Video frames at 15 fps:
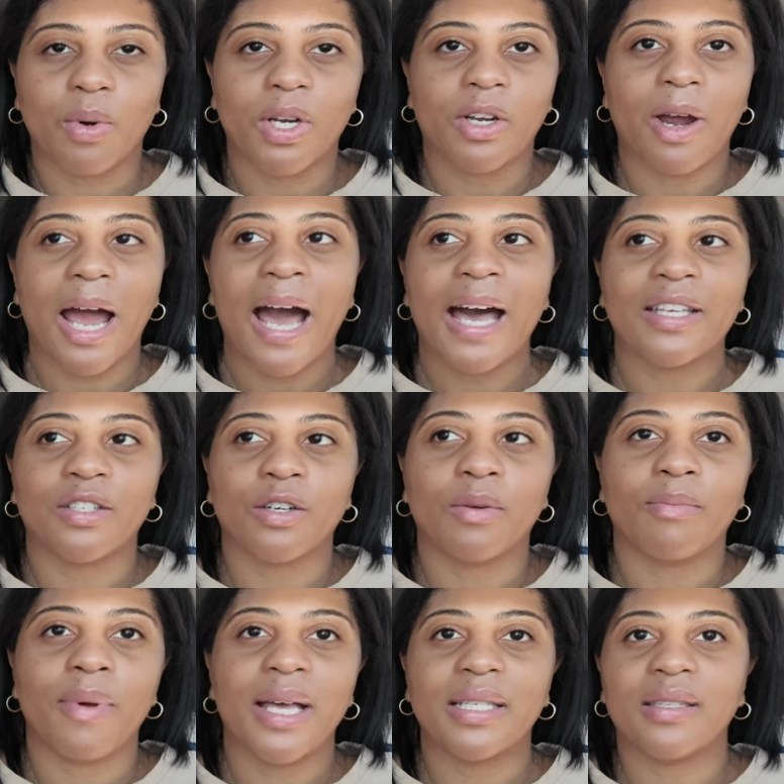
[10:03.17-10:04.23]
where your eyes are
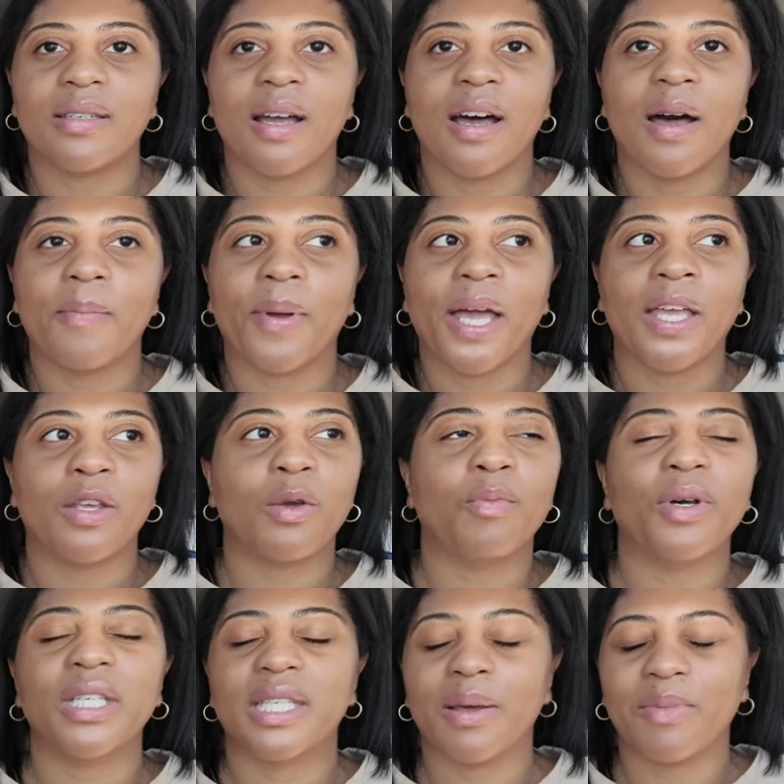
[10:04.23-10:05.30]
messed up and you
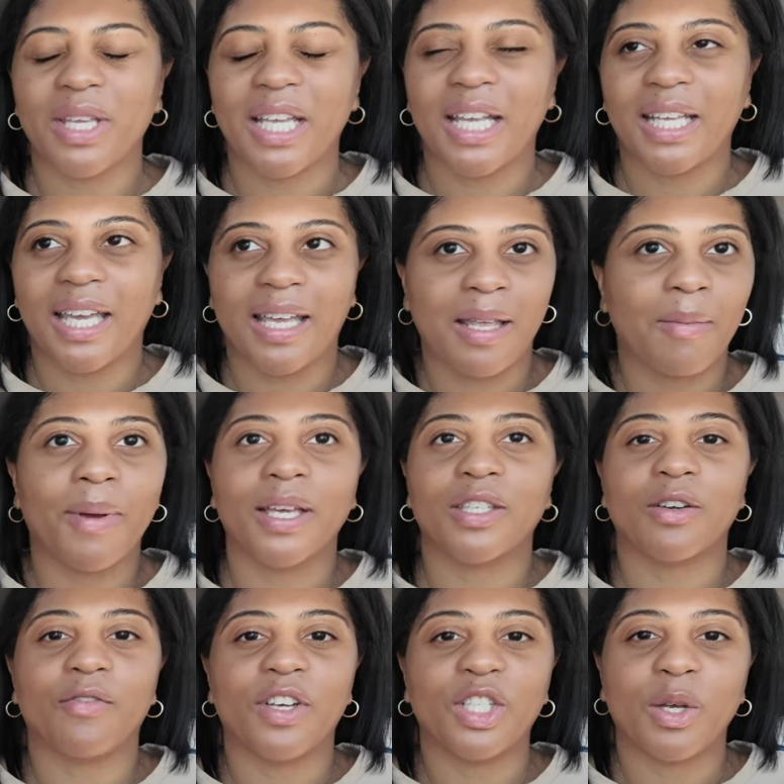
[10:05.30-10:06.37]
put something in it and it makes
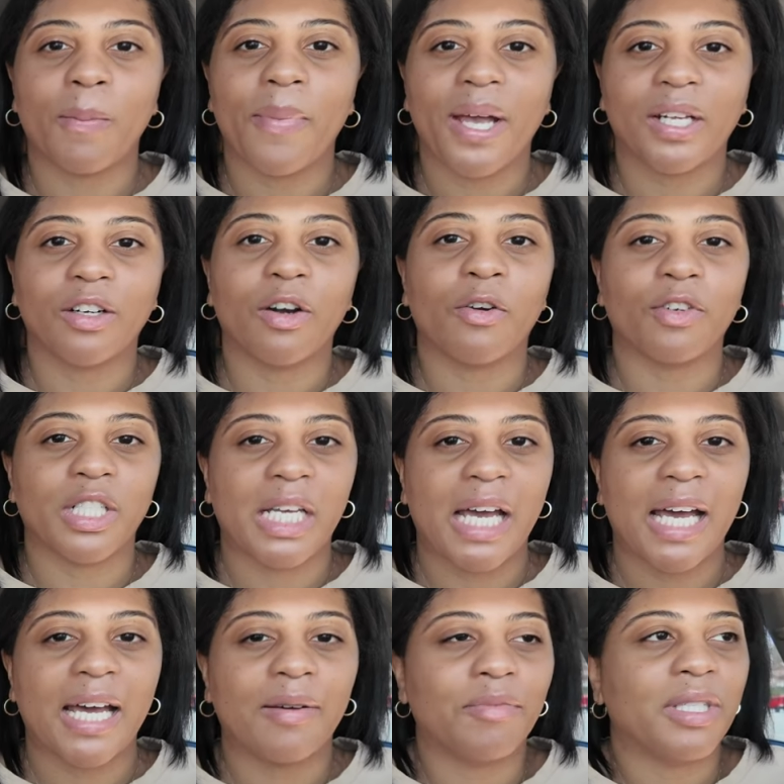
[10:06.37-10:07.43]
your vision better over
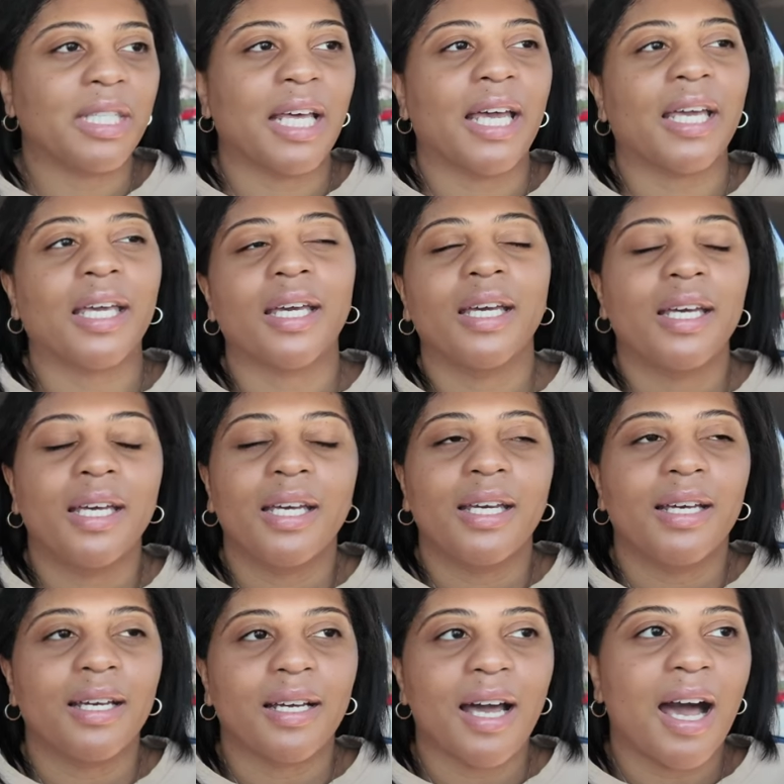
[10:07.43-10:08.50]
time. It's like
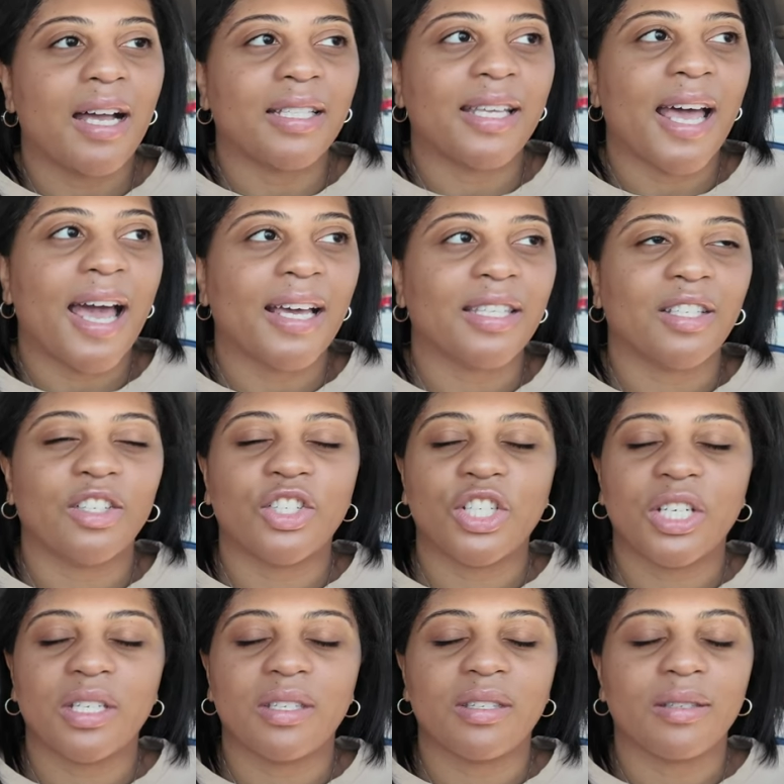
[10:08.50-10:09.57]
contacts are
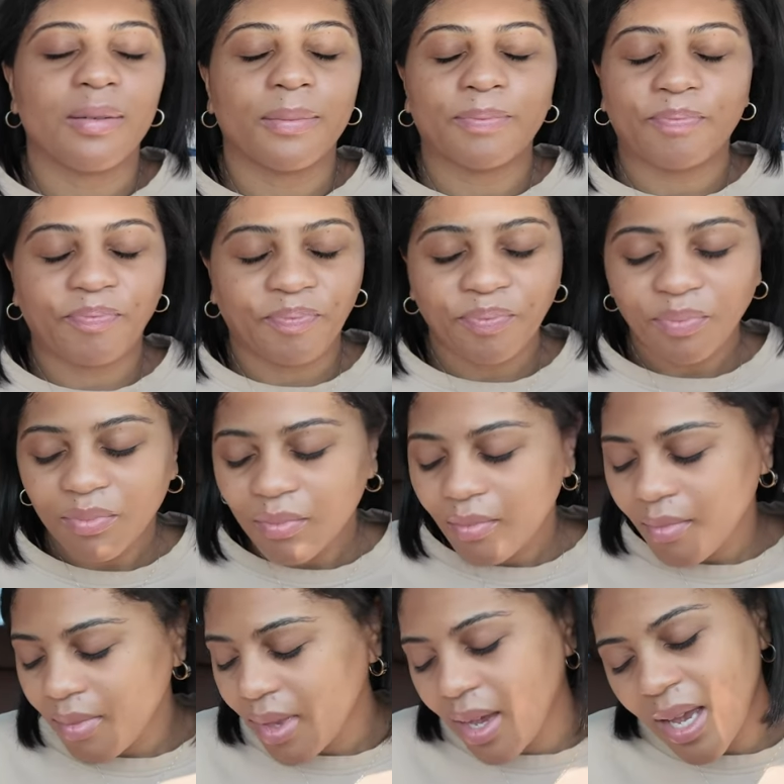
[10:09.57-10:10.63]
just
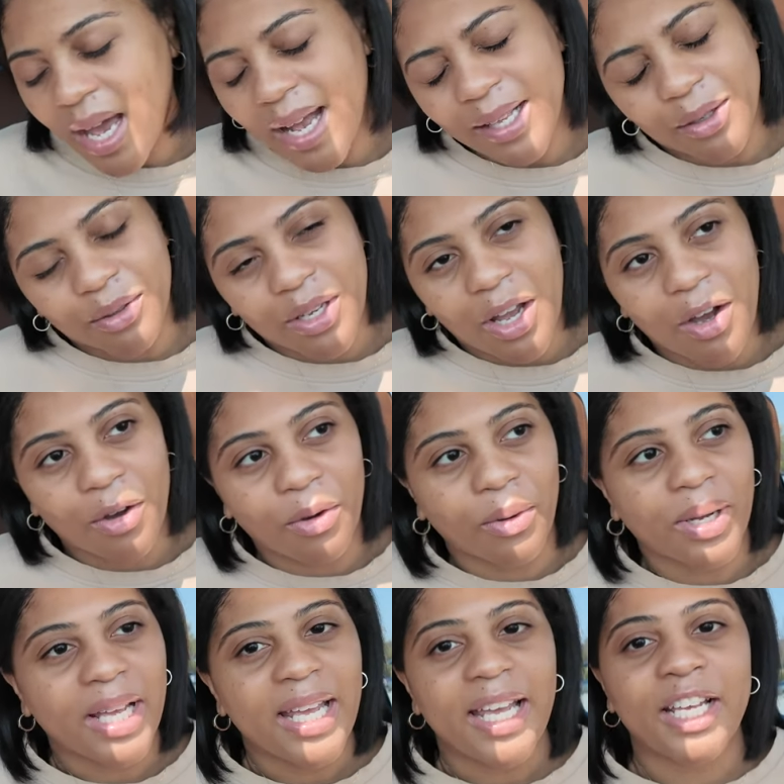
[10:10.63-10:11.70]
I don't
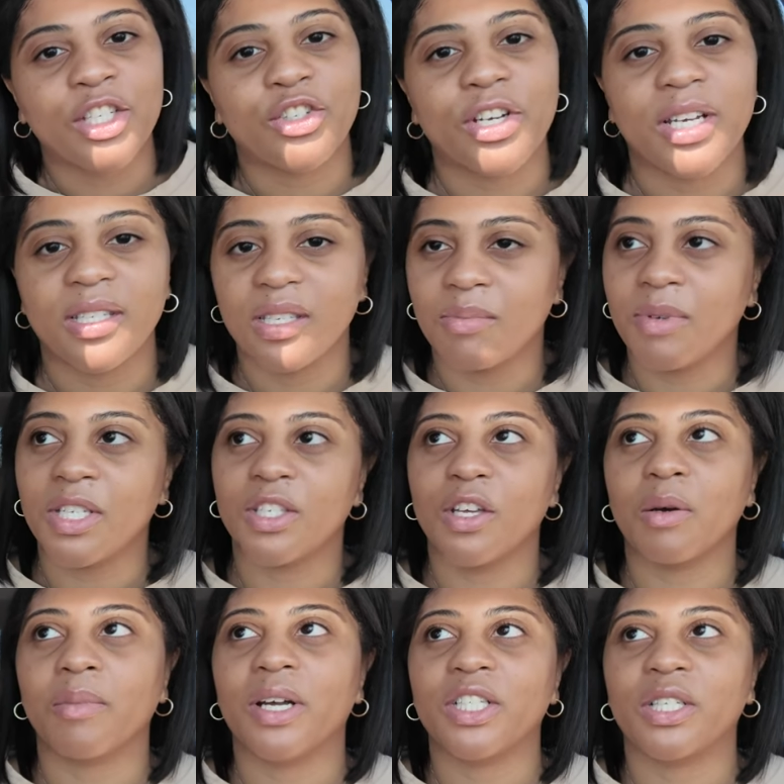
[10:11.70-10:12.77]
know. It stresses me
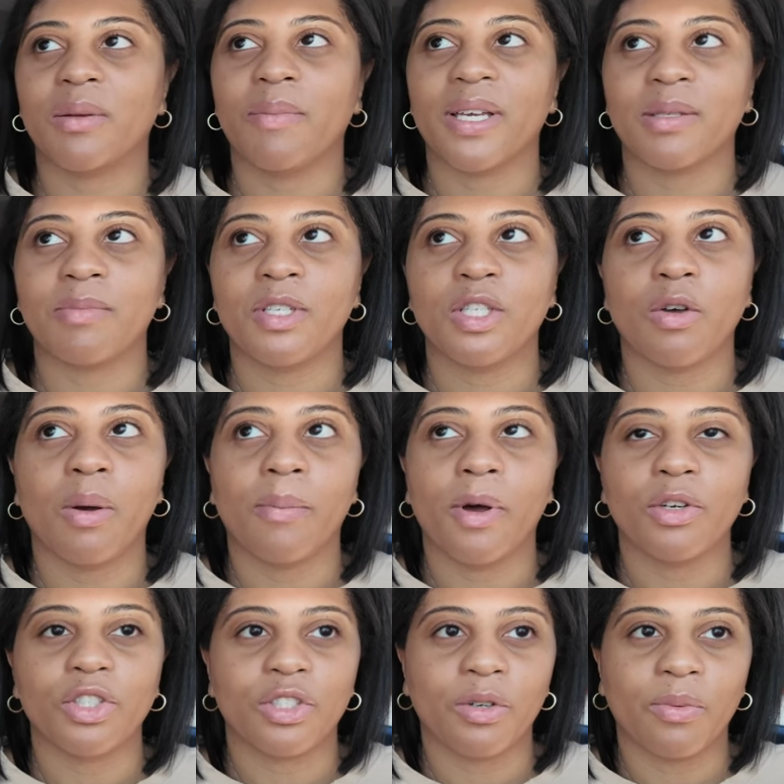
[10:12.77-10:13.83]
so much and it makes me so
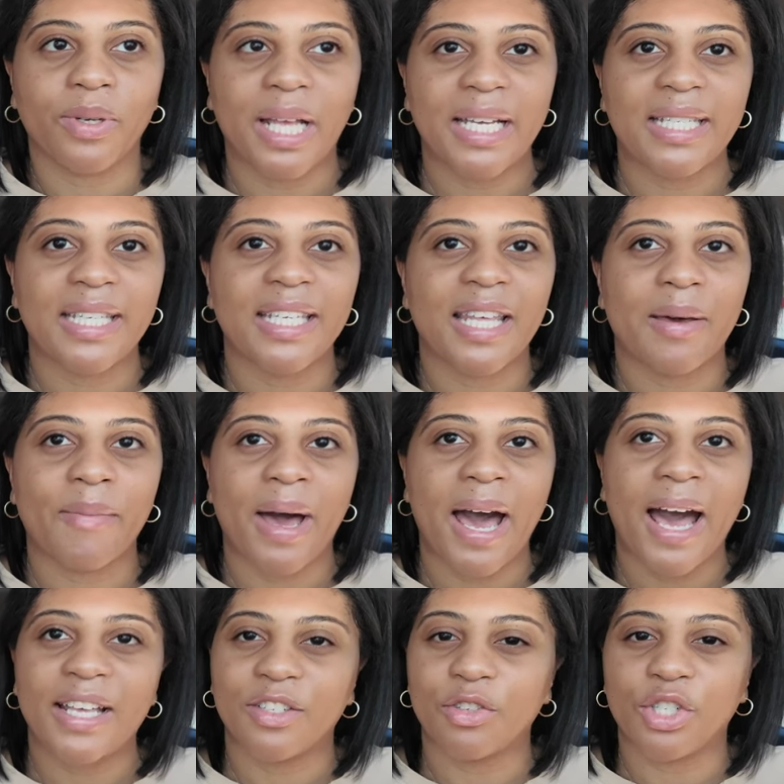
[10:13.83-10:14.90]
emotional when I see that my
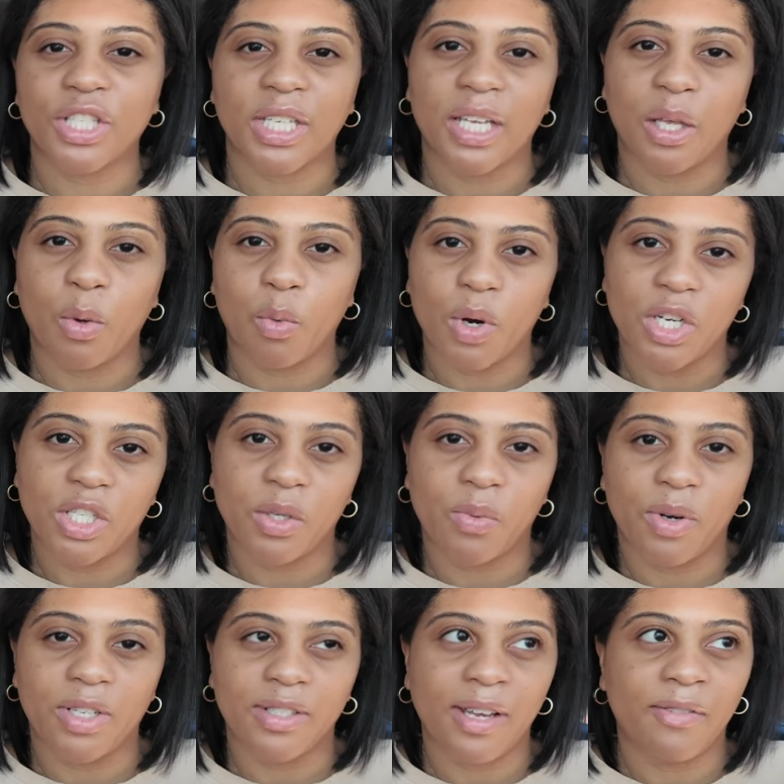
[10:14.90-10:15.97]
eyes are just getting worse and
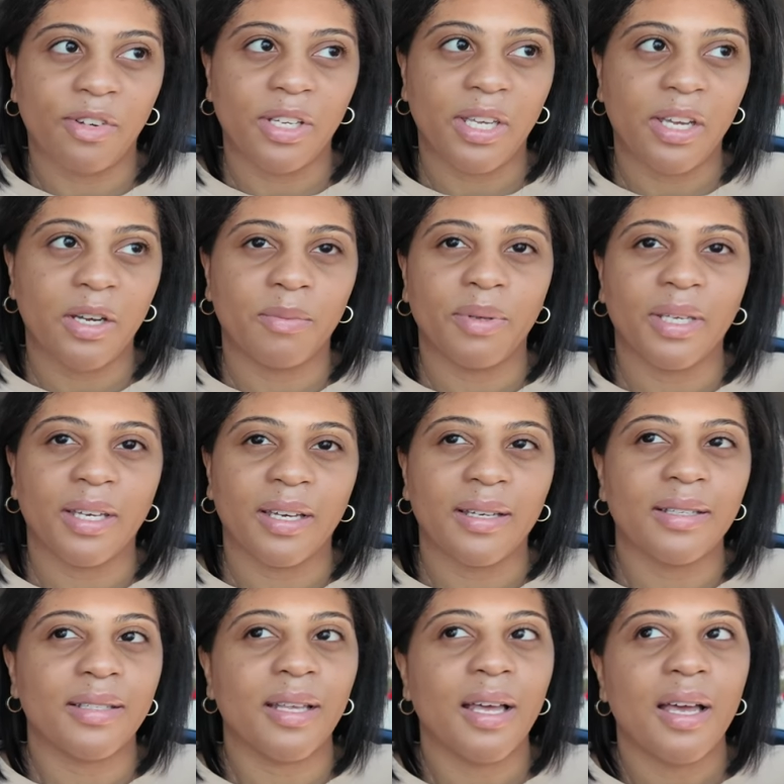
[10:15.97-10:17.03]
worse every year
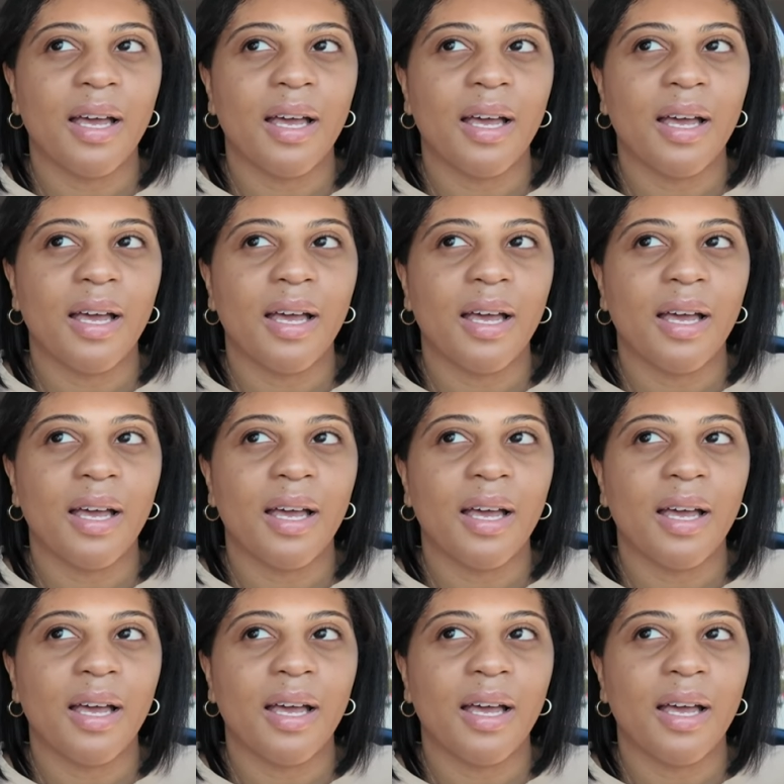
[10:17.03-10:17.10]
because